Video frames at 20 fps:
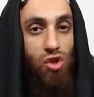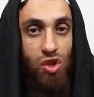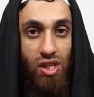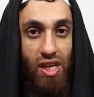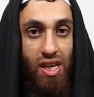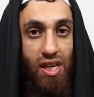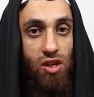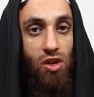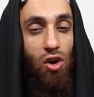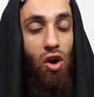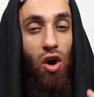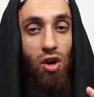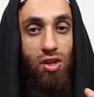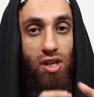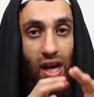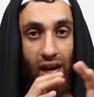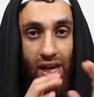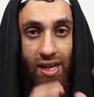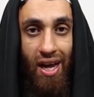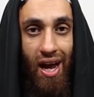So you see,
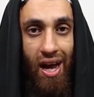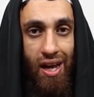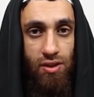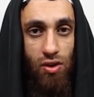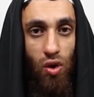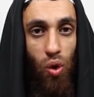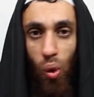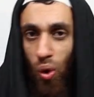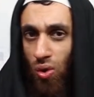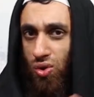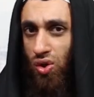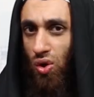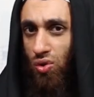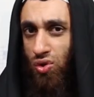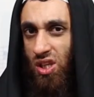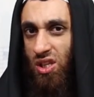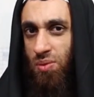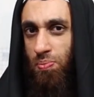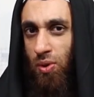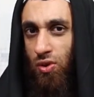Qadi Iyad
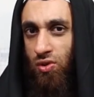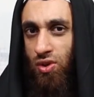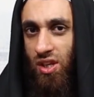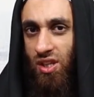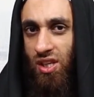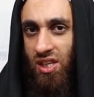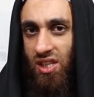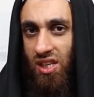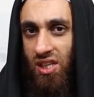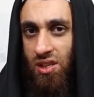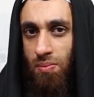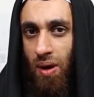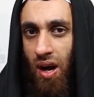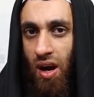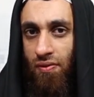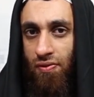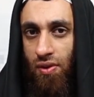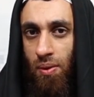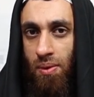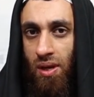also disputed this
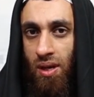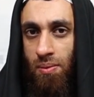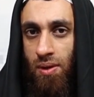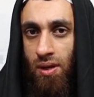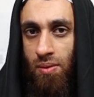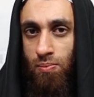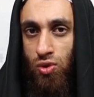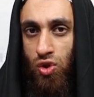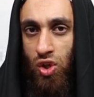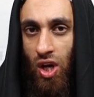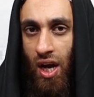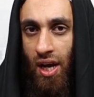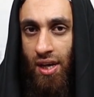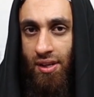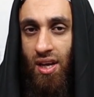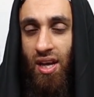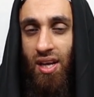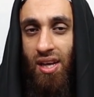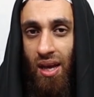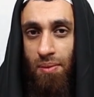ijma'a from Ibn
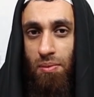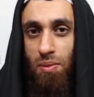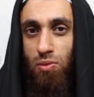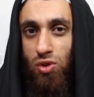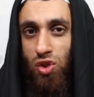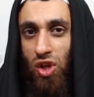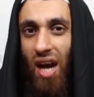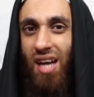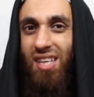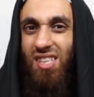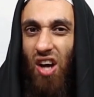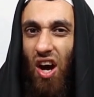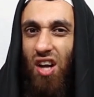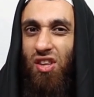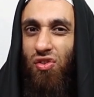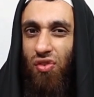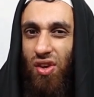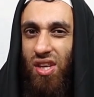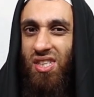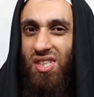Mujahid. Now Ibn Mujahid
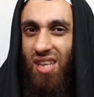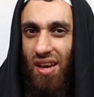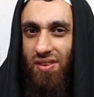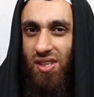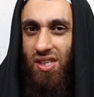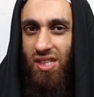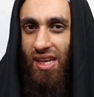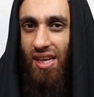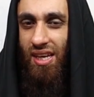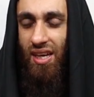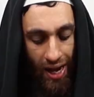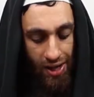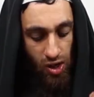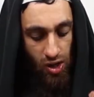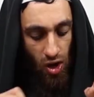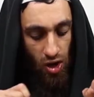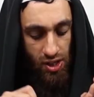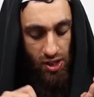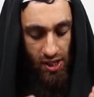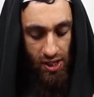died 370,
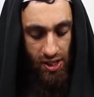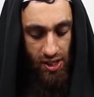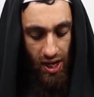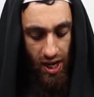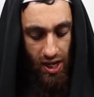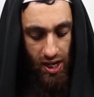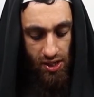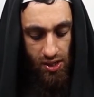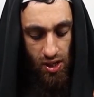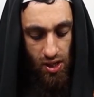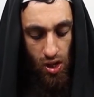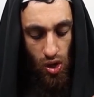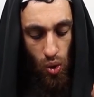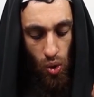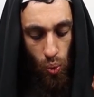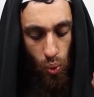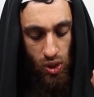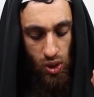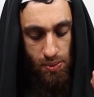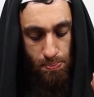and Qadi Iyad
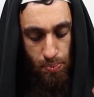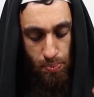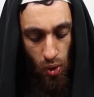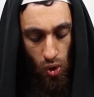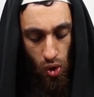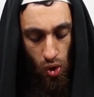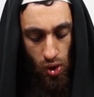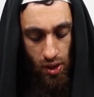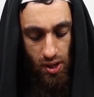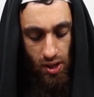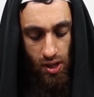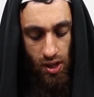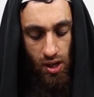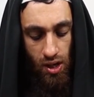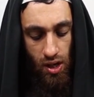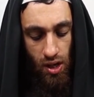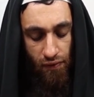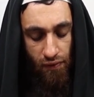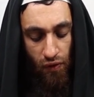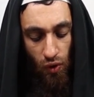was born
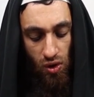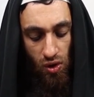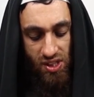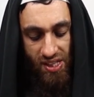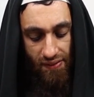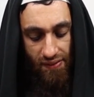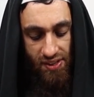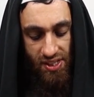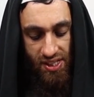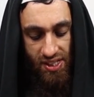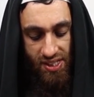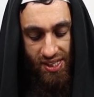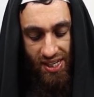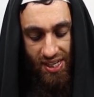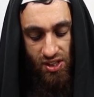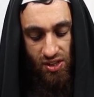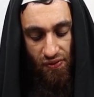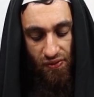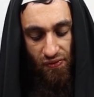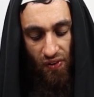
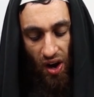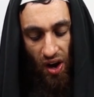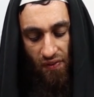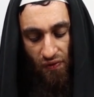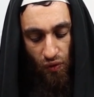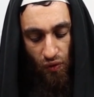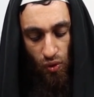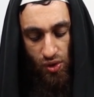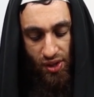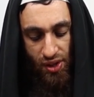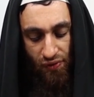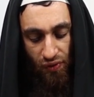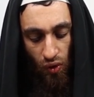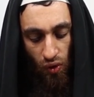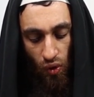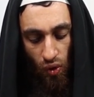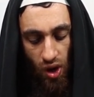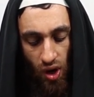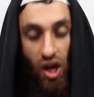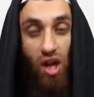476 to
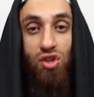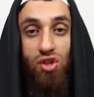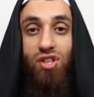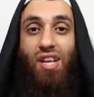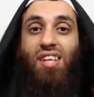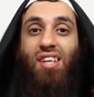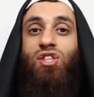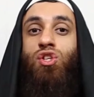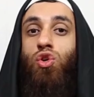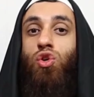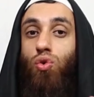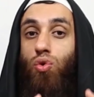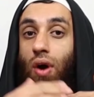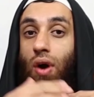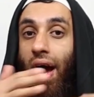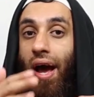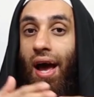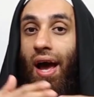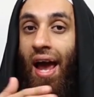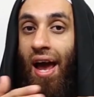544. So that's
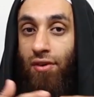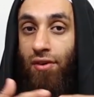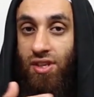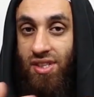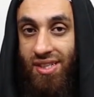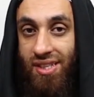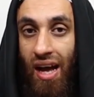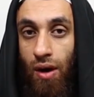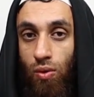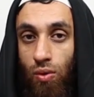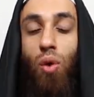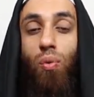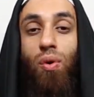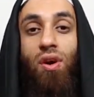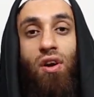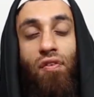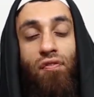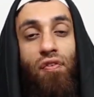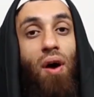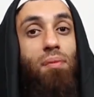two errors now. So
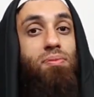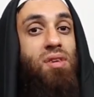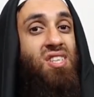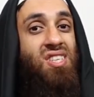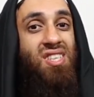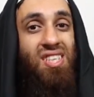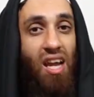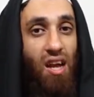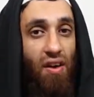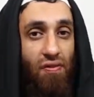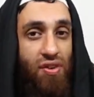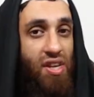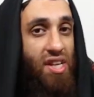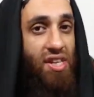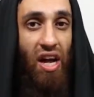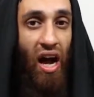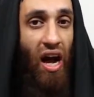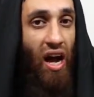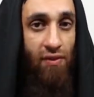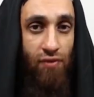we confirmed the Salaf
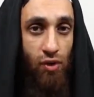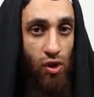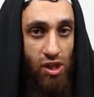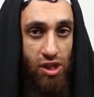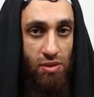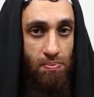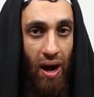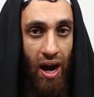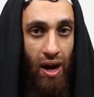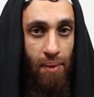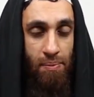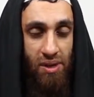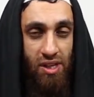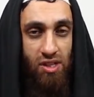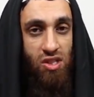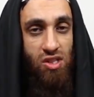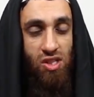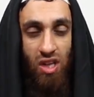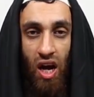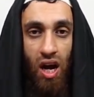did not have ijma'a,
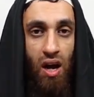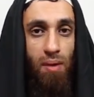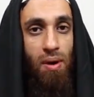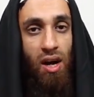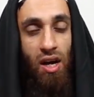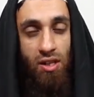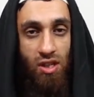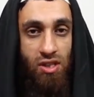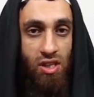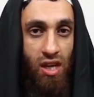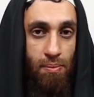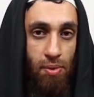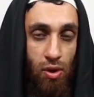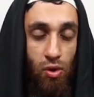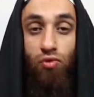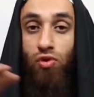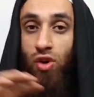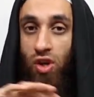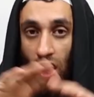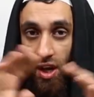means the Sahaba and the
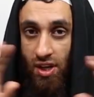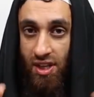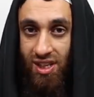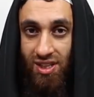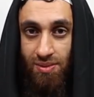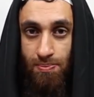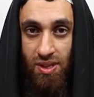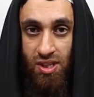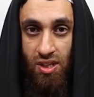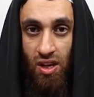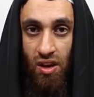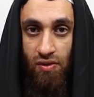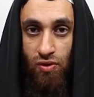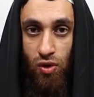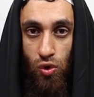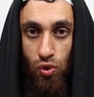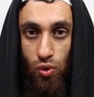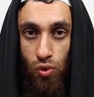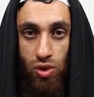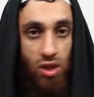Tabi'un, regarding this Mas'ala
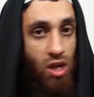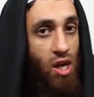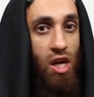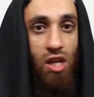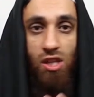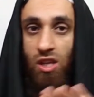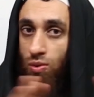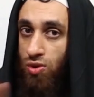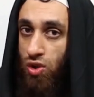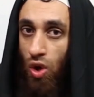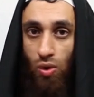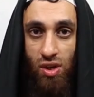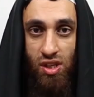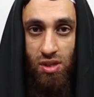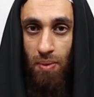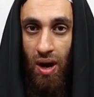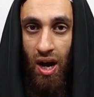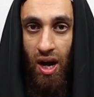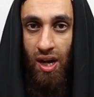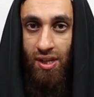of Khuruj. There was no
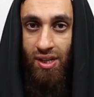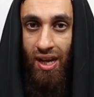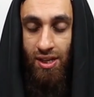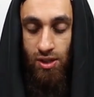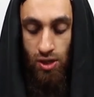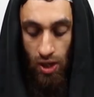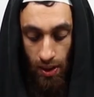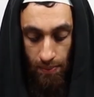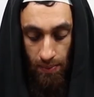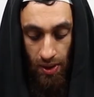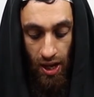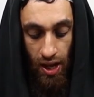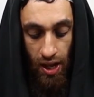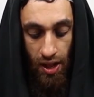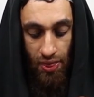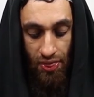ijma'a at that time.